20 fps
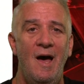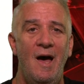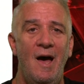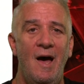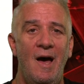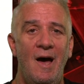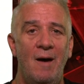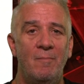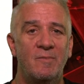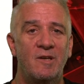
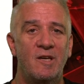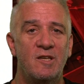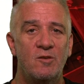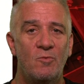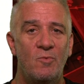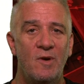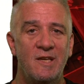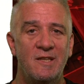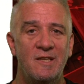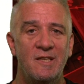Can you
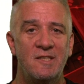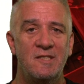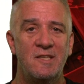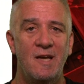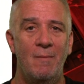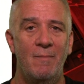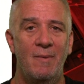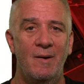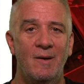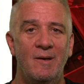read this
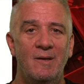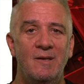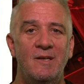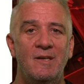number?